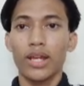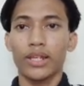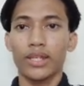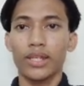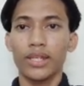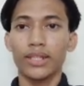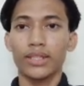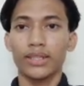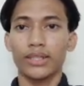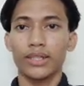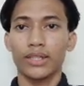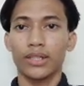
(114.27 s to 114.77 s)

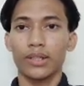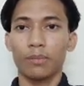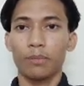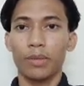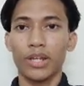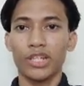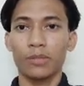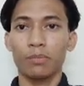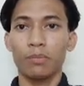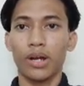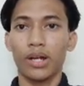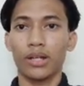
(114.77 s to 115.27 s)
is the
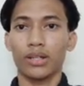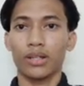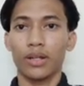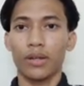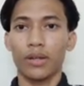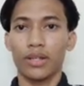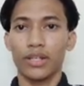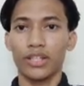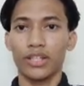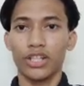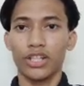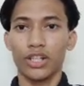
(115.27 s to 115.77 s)
benchmark
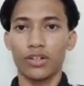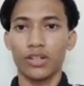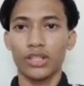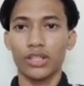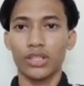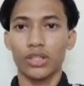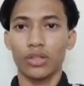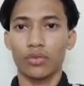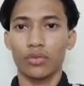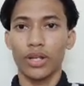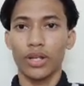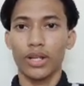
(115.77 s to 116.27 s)

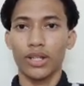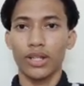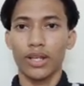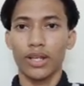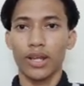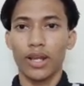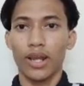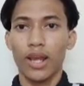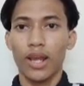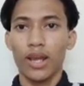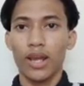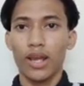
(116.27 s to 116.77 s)
interest rate
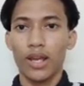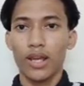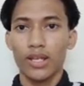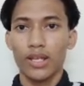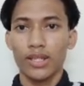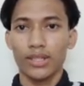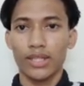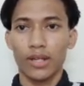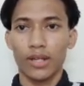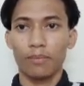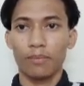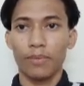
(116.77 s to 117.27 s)

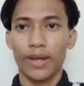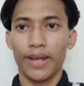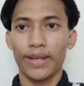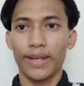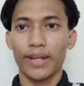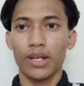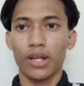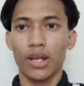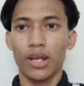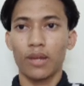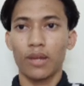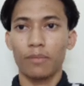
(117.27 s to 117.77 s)
set
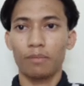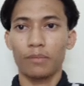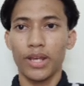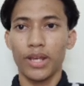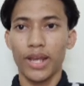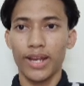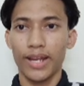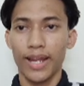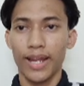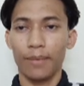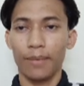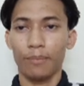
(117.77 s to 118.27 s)
by
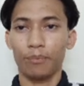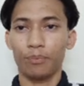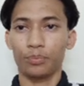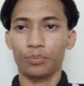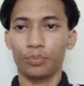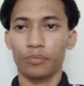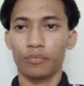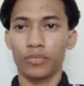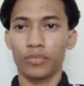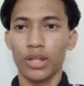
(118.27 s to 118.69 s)
BNM.